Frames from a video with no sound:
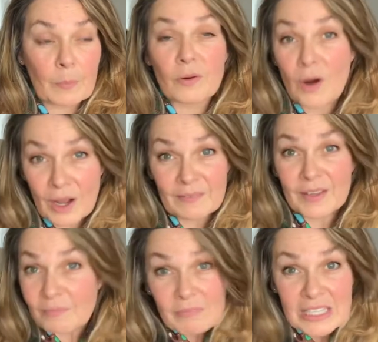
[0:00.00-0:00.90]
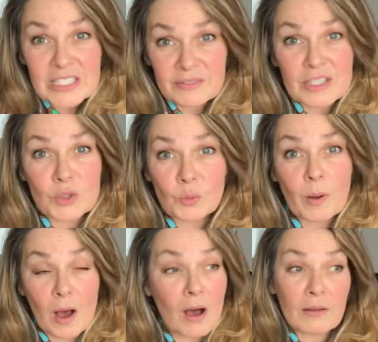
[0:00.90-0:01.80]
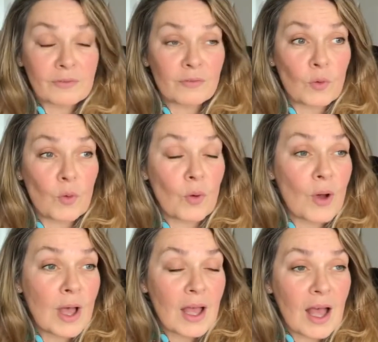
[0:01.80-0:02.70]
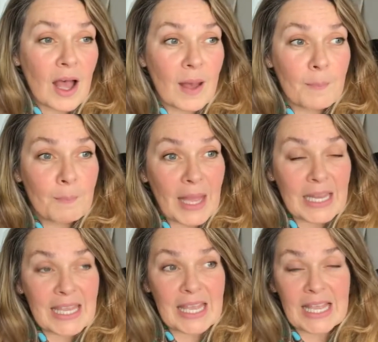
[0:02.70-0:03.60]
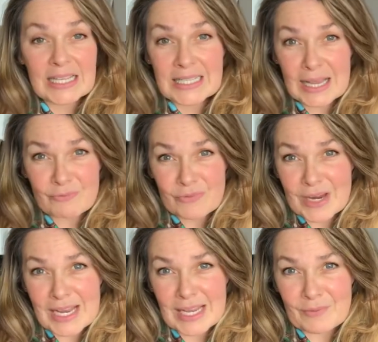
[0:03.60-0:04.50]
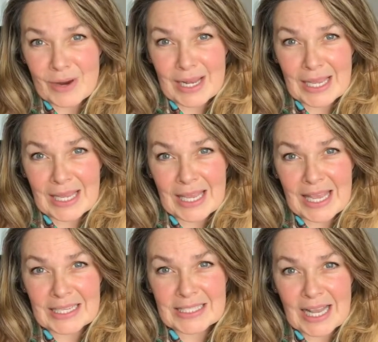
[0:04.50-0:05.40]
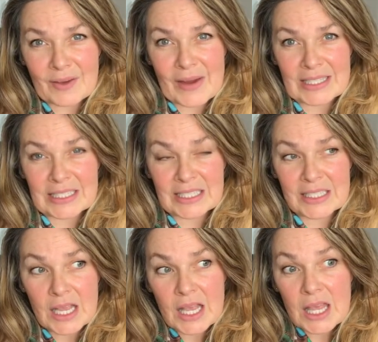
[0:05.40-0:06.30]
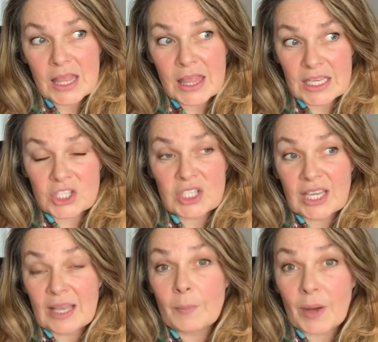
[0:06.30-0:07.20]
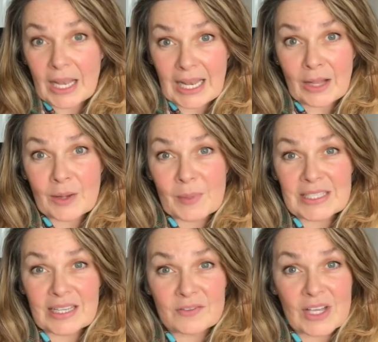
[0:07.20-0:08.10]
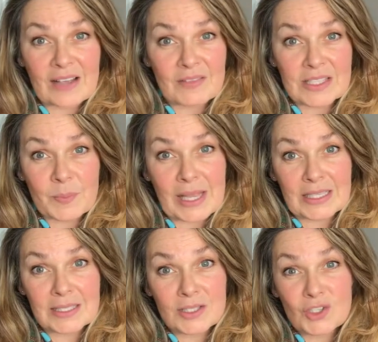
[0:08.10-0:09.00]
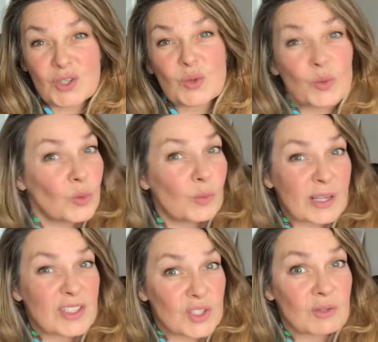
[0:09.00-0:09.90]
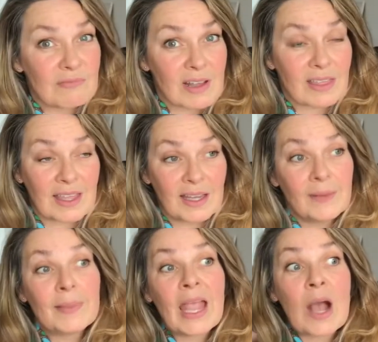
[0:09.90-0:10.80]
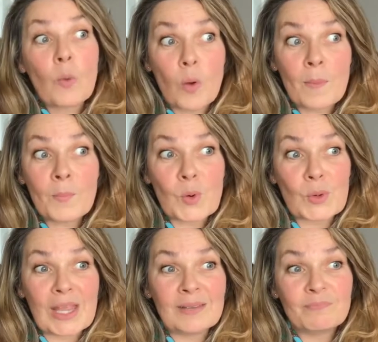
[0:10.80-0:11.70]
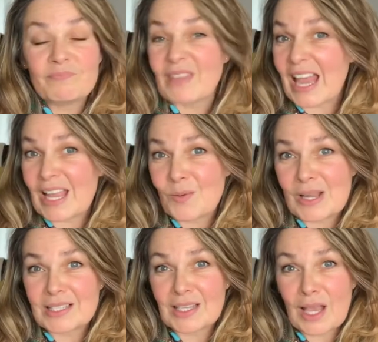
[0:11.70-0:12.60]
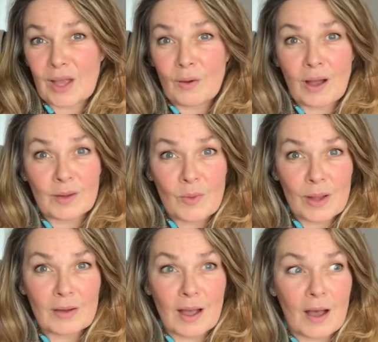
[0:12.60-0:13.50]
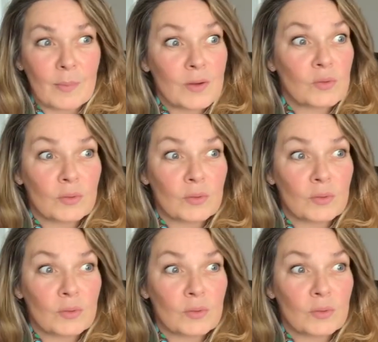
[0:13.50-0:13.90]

private individual path for many years, really accelerated this year by allowing myself to have the space to almost do nothing. One morning, 8 weeks ago, I woke up